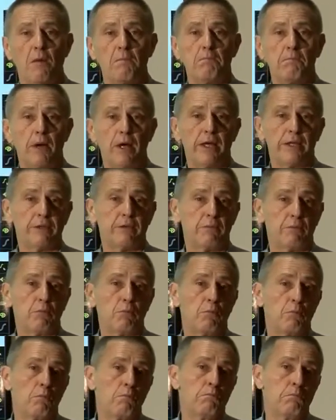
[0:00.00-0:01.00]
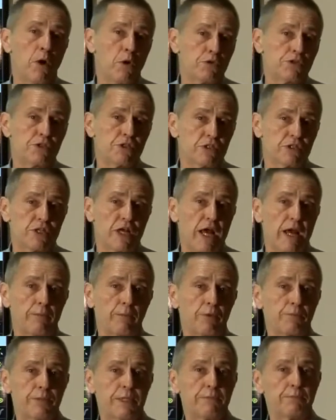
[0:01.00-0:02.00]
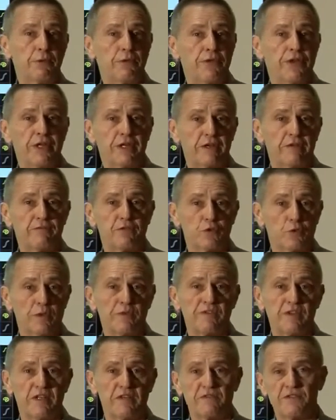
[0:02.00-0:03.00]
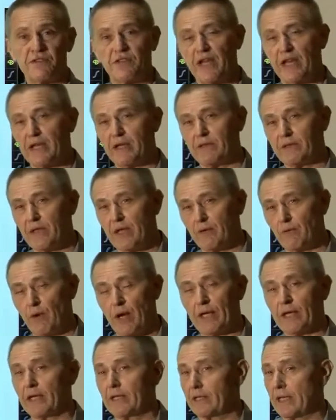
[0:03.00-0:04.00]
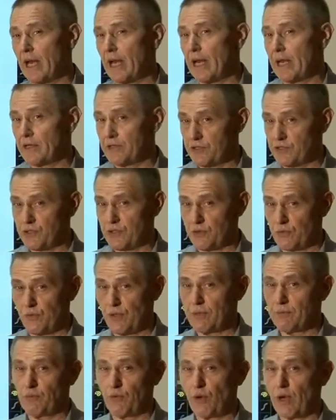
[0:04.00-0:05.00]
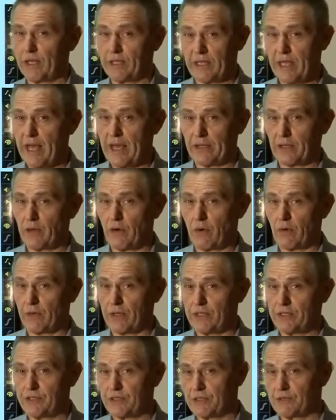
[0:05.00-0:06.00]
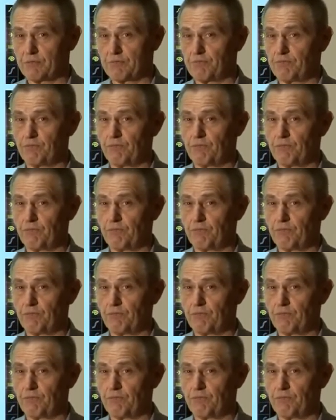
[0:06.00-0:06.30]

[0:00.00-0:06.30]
But most of the time when people think of derivatives, they recognize three broad categories,